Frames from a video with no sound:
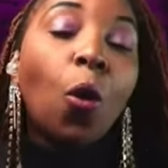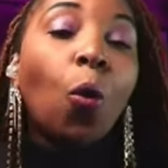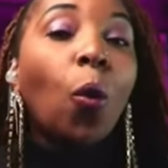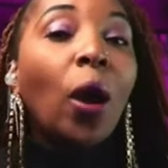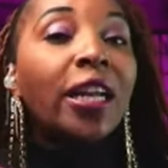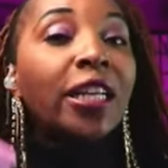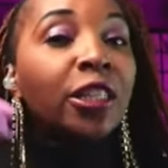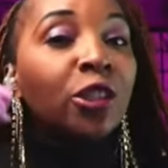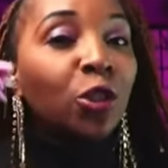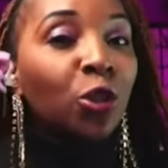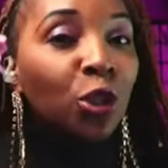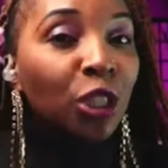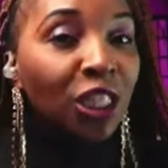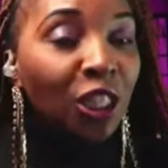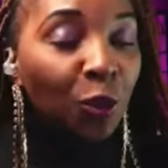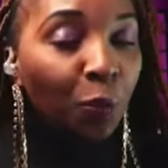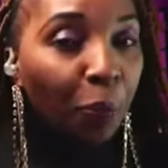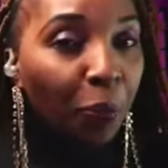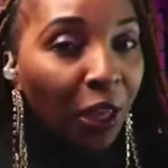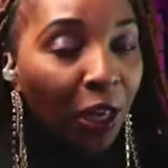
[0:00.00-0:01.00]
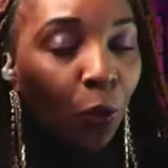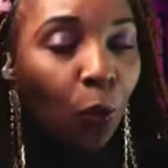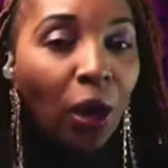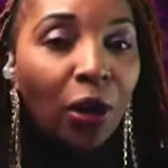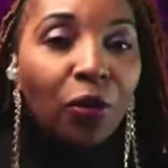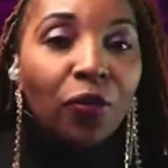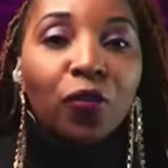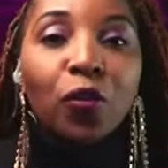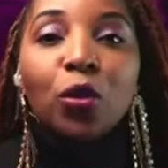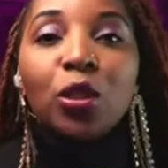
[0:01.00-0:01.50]
Why didn't you just pick
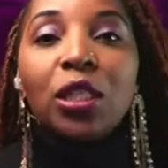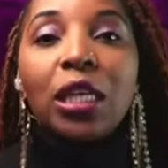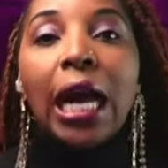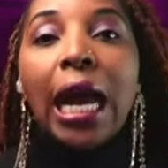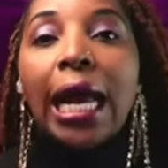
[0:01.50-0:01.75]
one of those